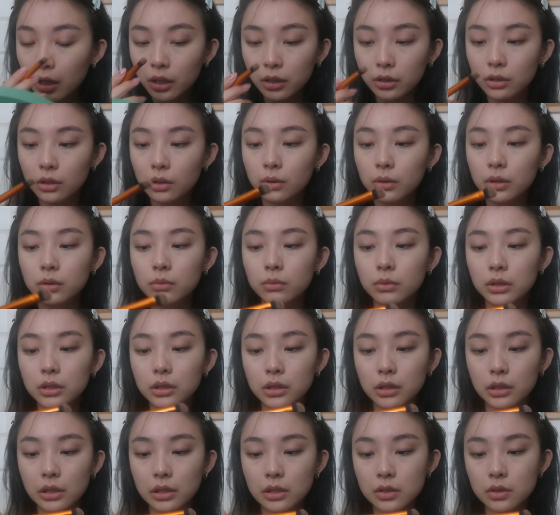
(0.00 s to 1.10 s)
I go in with
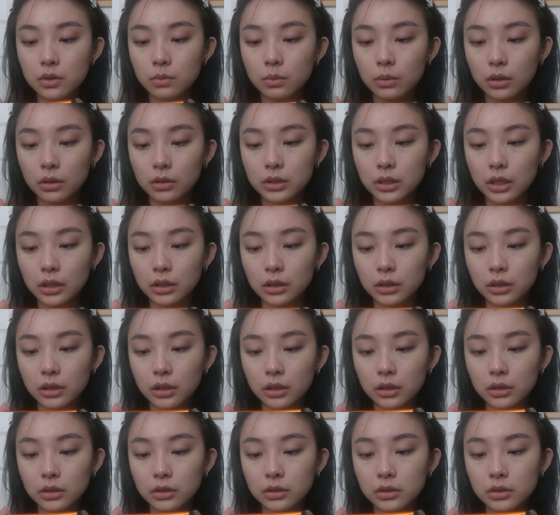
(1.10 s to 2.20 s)
this Real
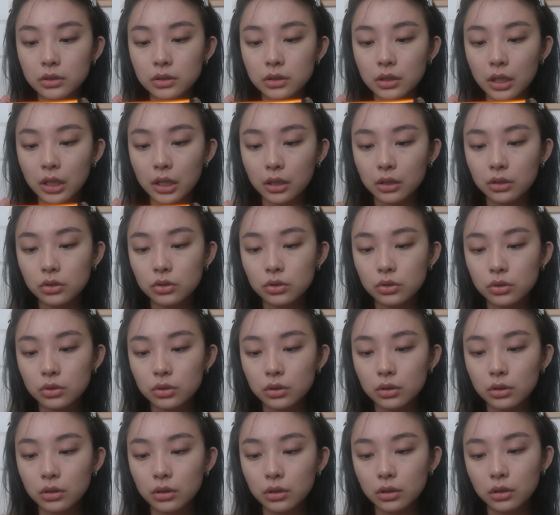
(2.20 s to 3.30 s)
Techniques
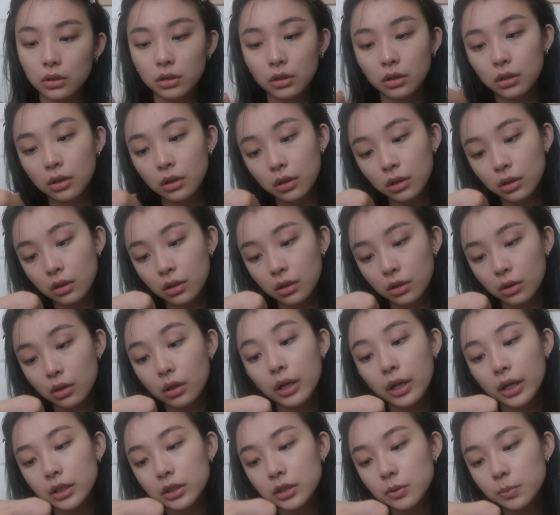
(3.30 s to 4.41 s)
Expert
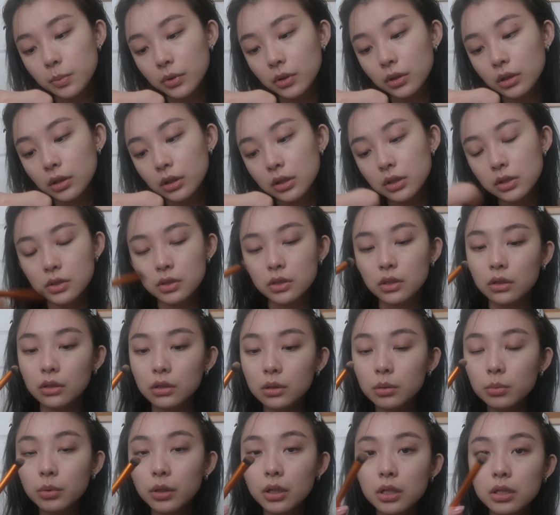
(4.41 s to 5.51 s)

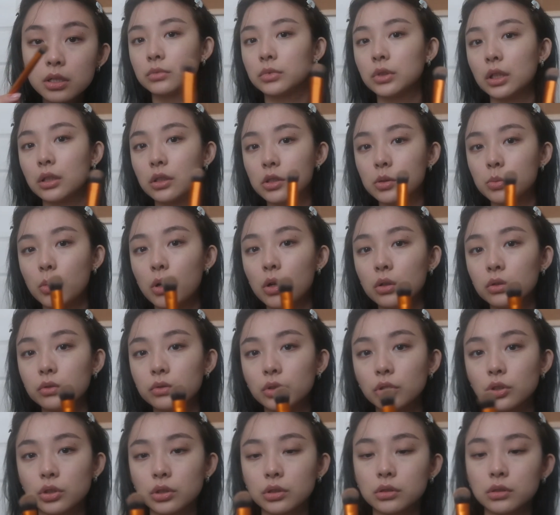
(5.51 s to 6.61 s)
concealer brush, like a small
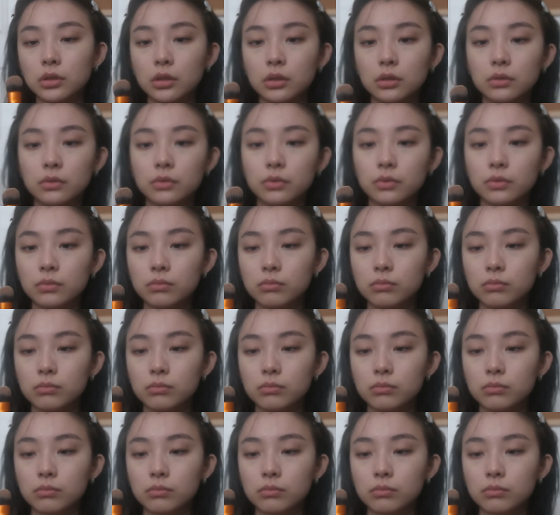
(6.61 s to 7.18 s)
version of